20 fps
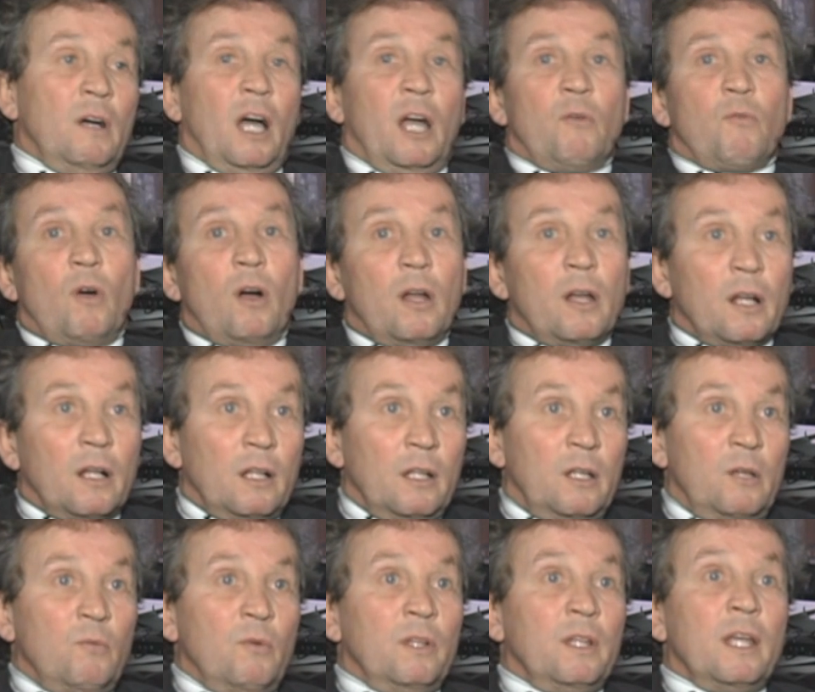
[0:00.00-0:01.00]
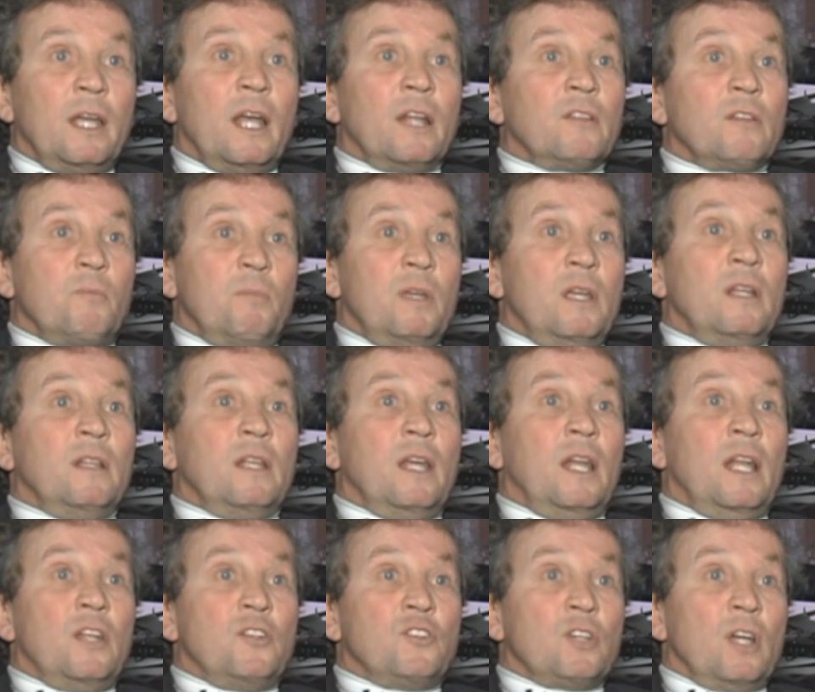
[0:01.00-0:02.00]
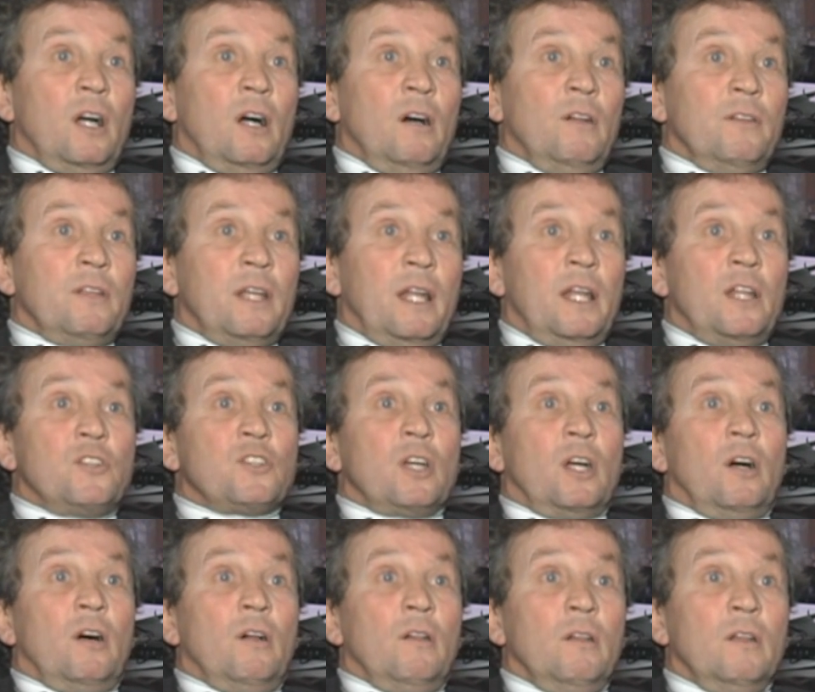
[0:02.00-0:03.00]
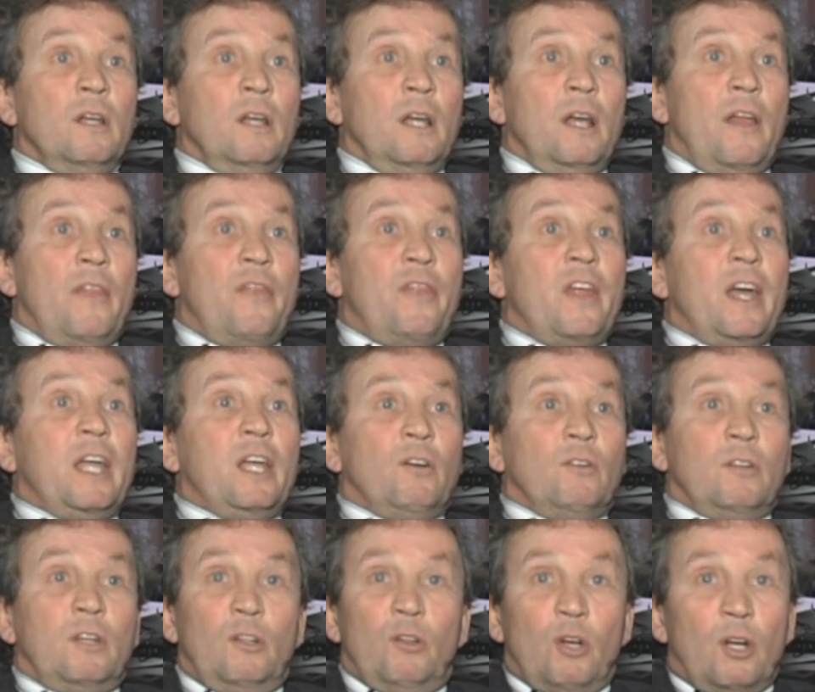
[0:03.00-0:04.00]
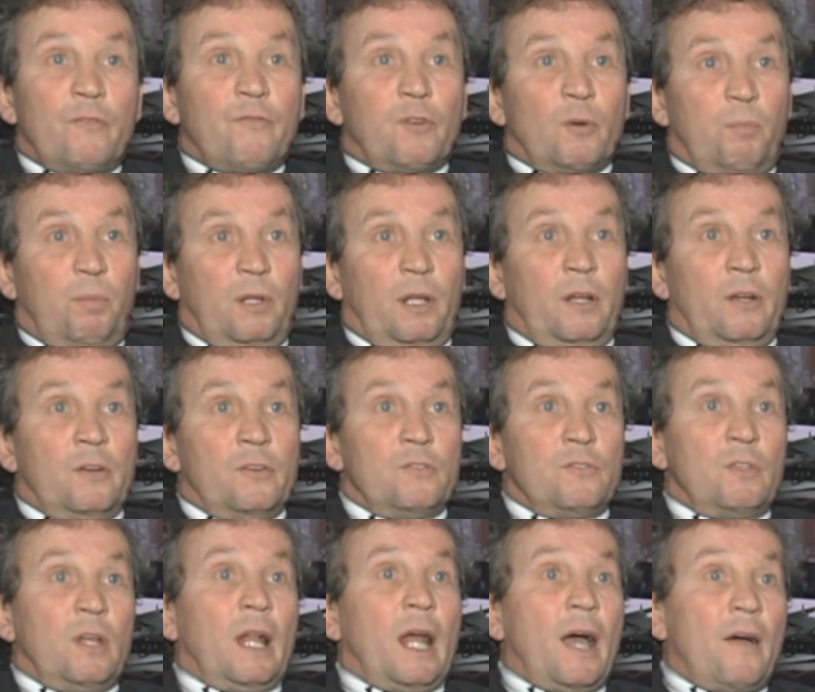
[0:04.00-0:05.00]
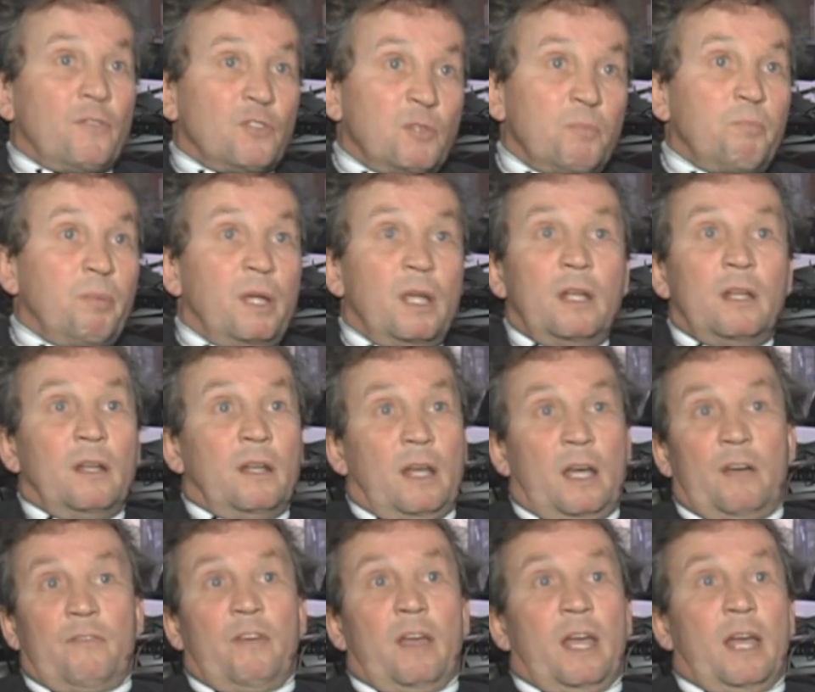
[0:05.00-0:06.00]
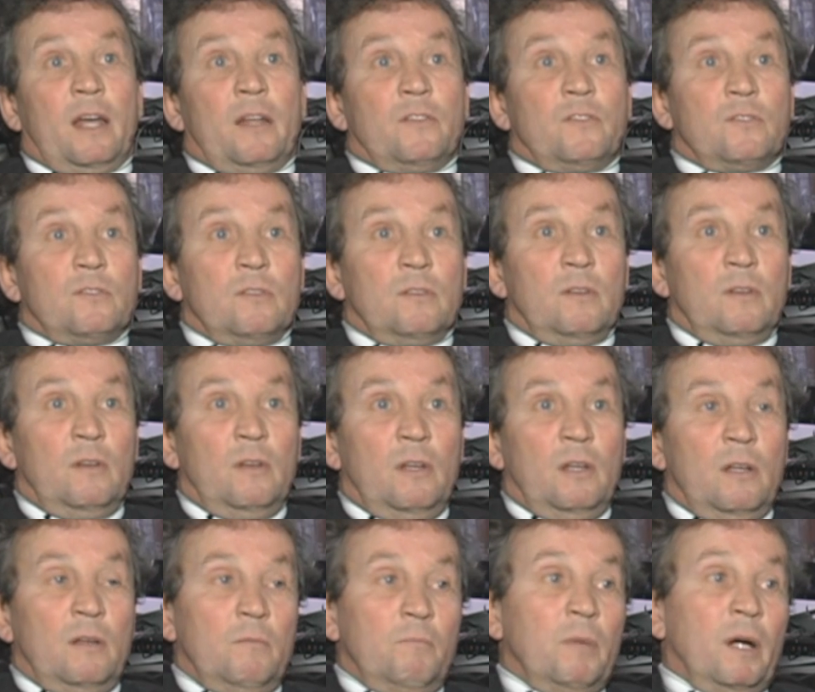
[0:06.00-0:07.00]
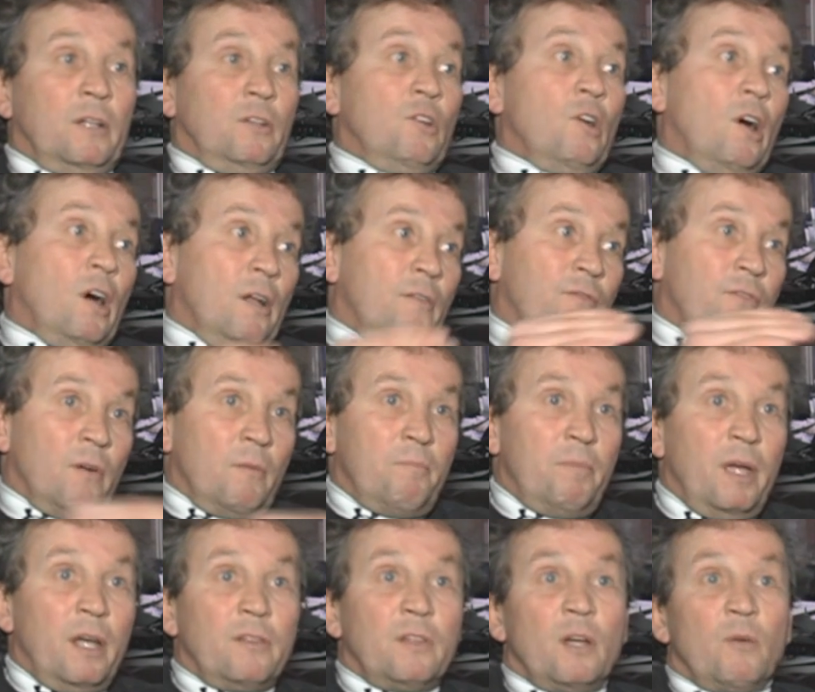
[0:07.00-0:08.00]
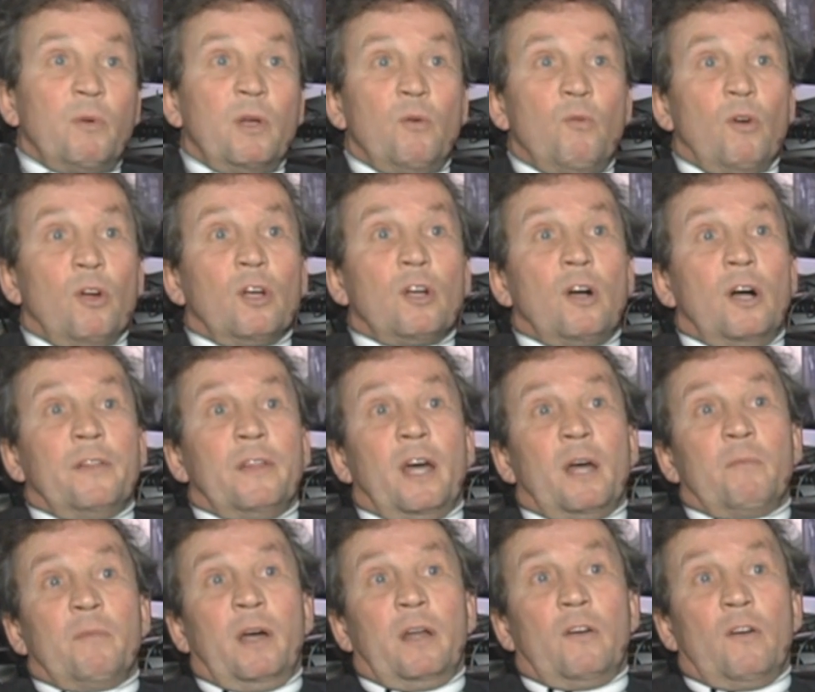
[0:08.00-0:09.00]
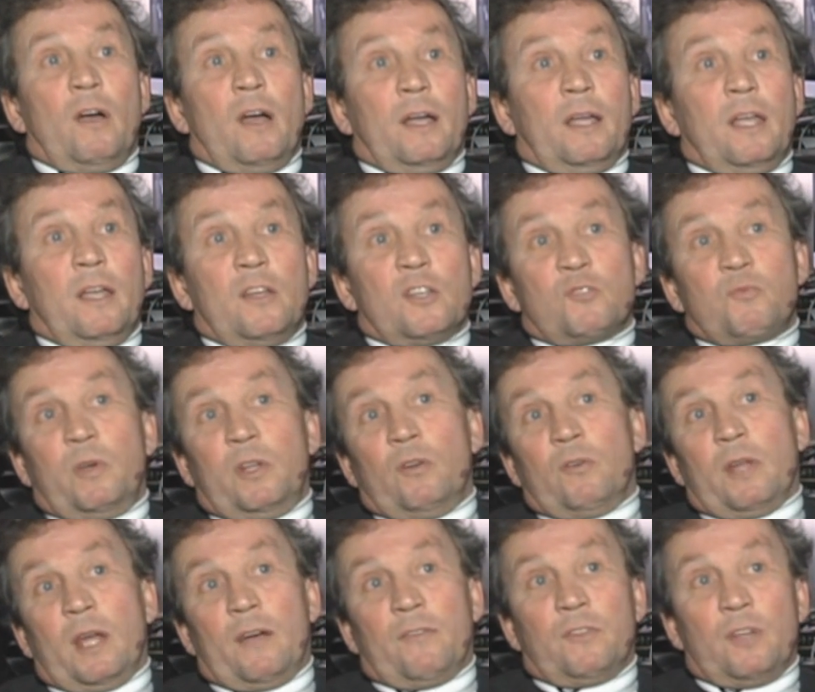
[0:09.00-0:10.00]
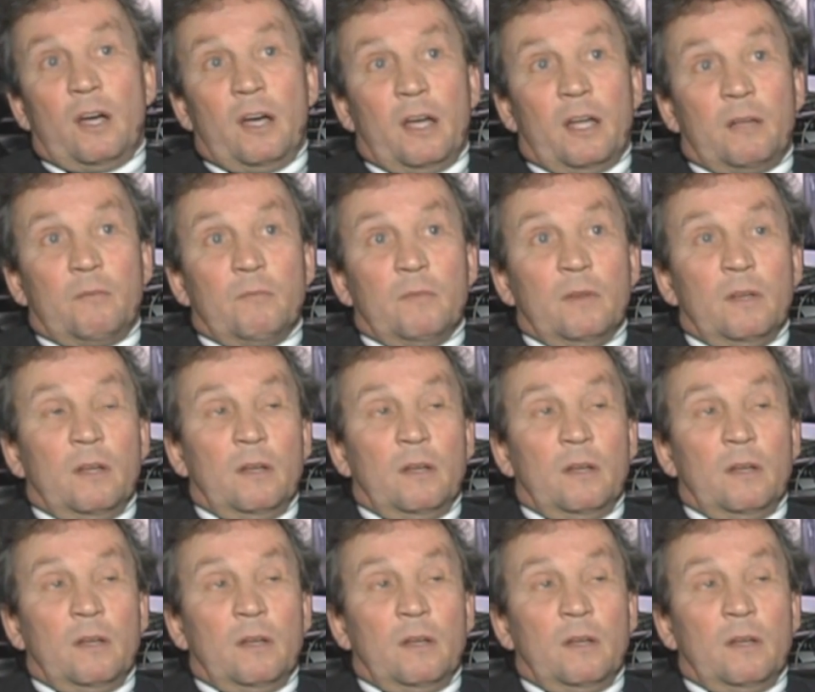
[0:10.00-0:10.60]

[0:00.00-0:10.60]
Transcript: Ironically, when they get to be in the NHL, they only look for players that have speed and have hands. But God forbid that we work on that in minor hockey because we don't have time.